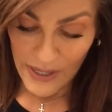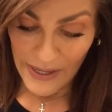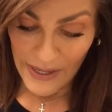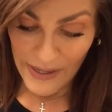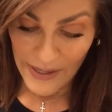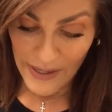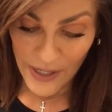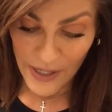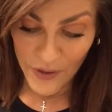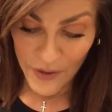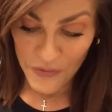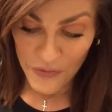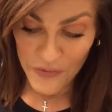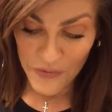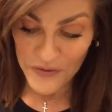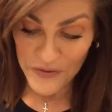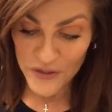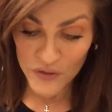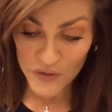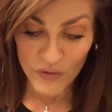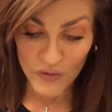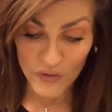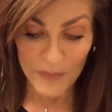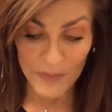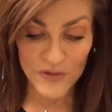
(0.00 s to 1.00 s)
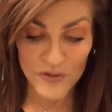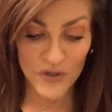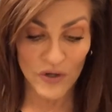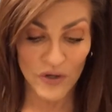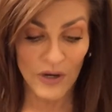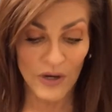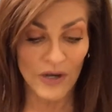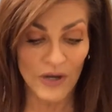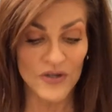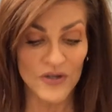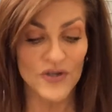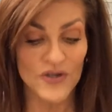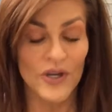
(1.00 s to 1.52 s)
and I go through the
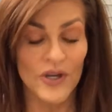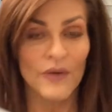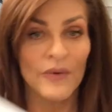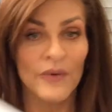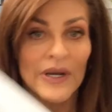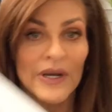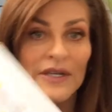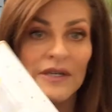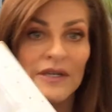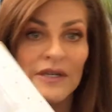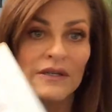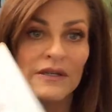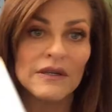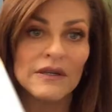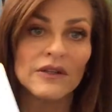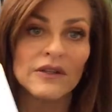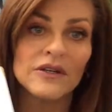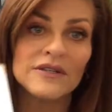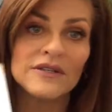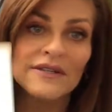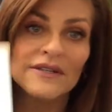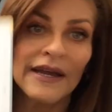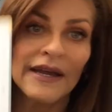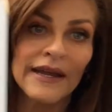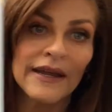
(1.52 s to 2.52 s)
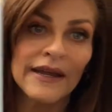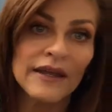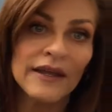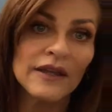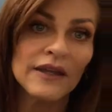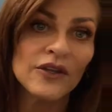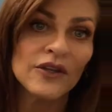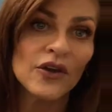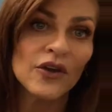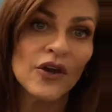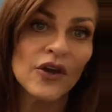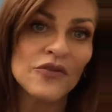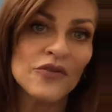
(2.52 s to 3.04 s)
scripture. I'll show you what it looks like.
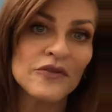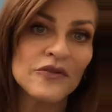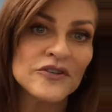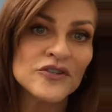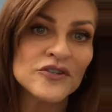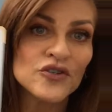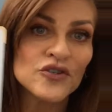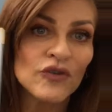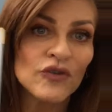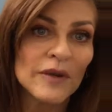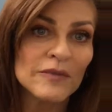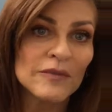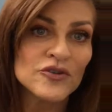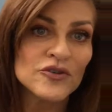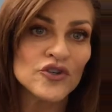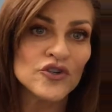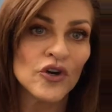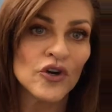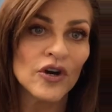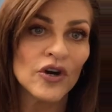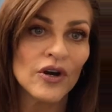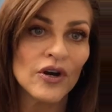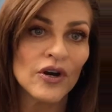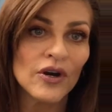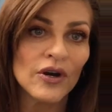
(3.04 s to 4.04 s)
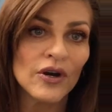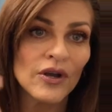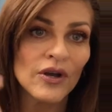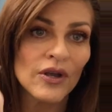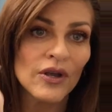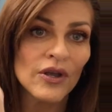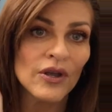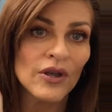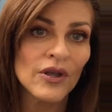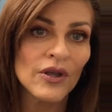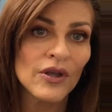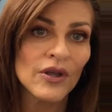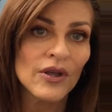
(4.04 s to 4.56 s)
You go through the scripture
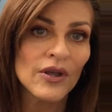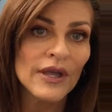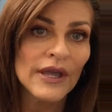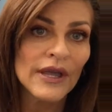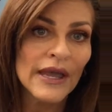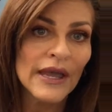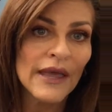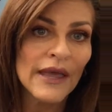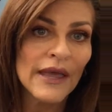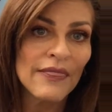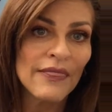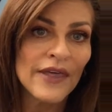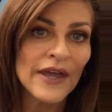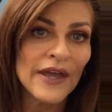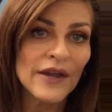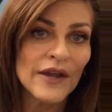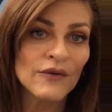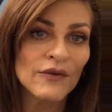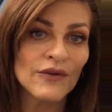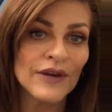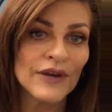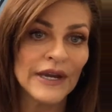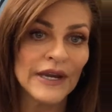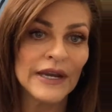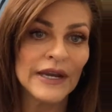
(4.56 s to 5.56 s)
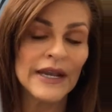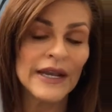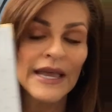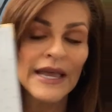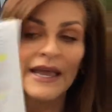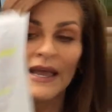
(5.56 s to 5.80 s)
and then read.